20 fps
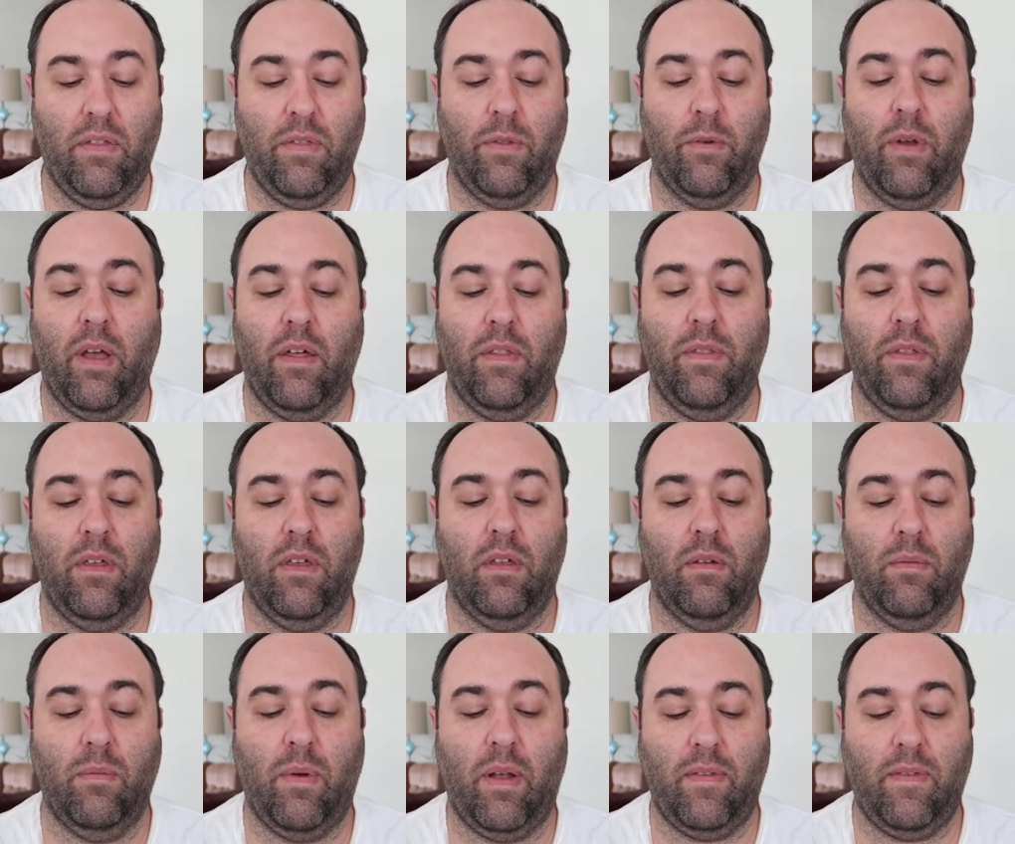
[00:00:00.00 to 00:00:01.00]
it throughout
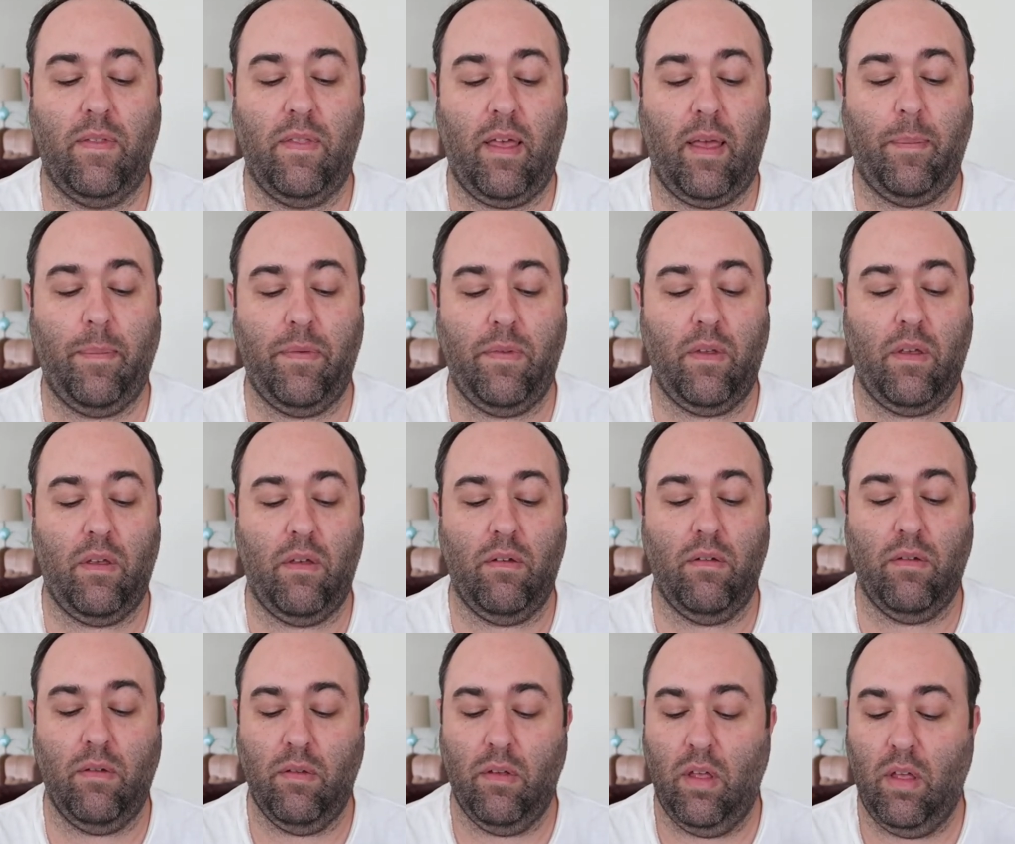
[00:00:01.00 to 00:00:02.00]
the rest of the
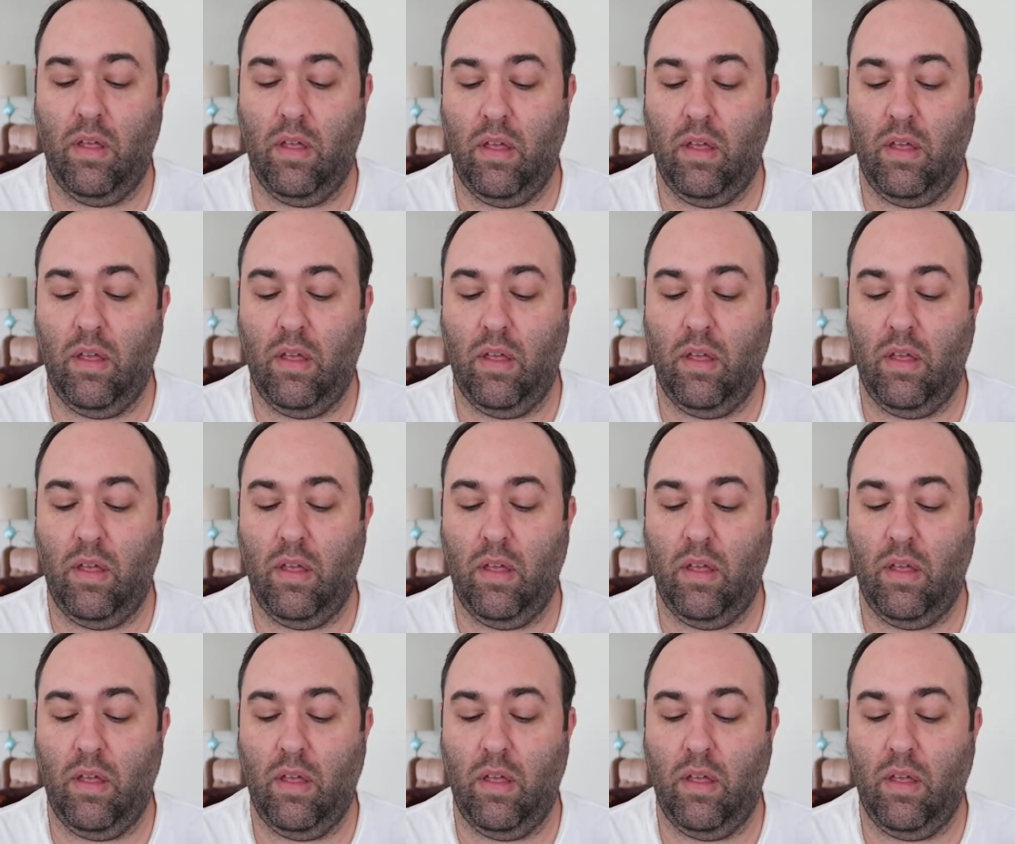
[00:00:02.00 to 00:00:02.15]
episode.